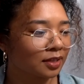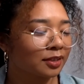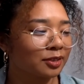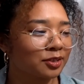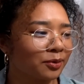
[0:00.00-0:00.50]

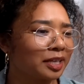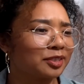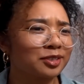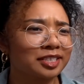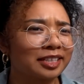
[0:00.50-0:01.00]
That's so
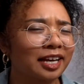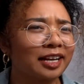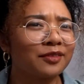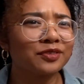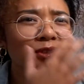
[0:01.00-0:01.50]
interesting that
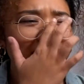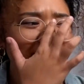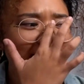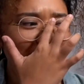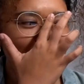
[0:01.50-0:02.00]
I feel like
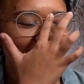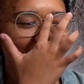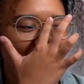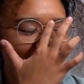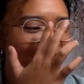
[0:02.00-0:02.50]
Eve
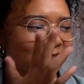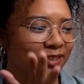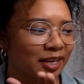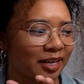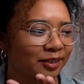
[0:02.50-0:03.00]
tends to
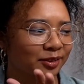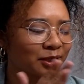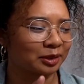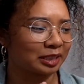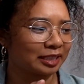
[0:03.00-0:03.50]
take
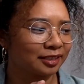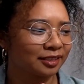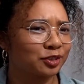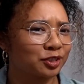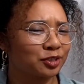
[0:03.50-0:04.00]
the
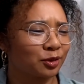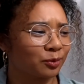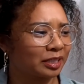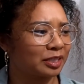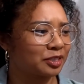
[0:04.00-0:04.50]
lead. She's the
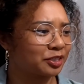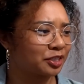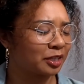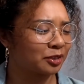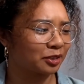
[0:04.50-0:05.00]
one that
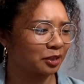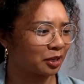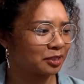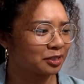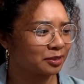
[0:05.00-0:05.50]
initiated the
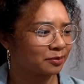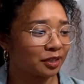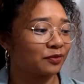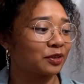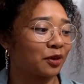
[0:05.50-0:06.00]
kiss,
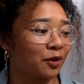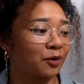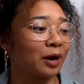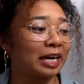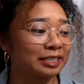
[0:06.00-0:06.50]
even
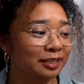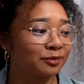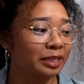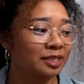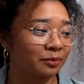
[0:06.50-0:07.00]
though I
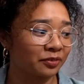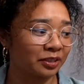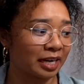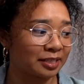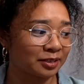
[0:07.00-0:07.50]
did read some of your
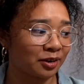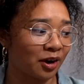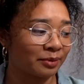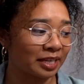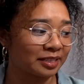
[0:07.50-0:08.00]
guys'
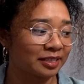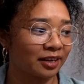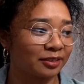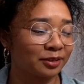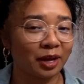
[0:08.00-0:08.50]
comments
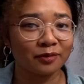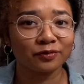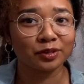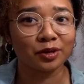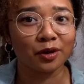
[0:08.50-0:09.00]
under that
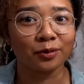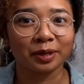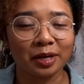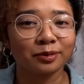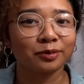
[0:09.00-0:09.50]
video,
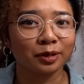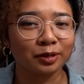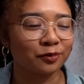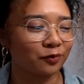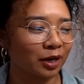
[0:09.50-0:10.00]
and
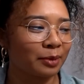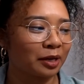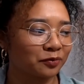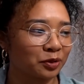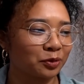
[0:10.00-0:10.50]
there's a fair
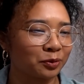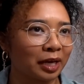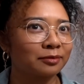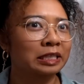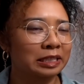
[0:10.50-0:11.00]
amount of you
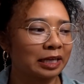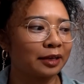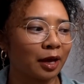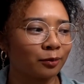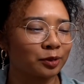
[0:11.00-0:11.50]
that
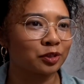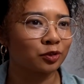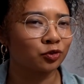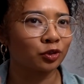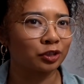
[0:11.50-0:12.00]
say that was
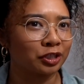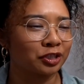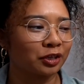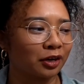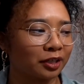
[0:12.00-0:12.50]

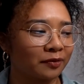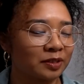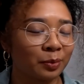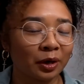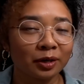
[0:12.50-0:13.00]
strategic on
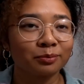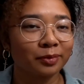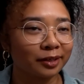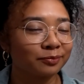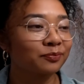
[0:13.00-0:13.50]
Eve's part,
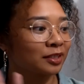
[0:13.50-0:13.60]
but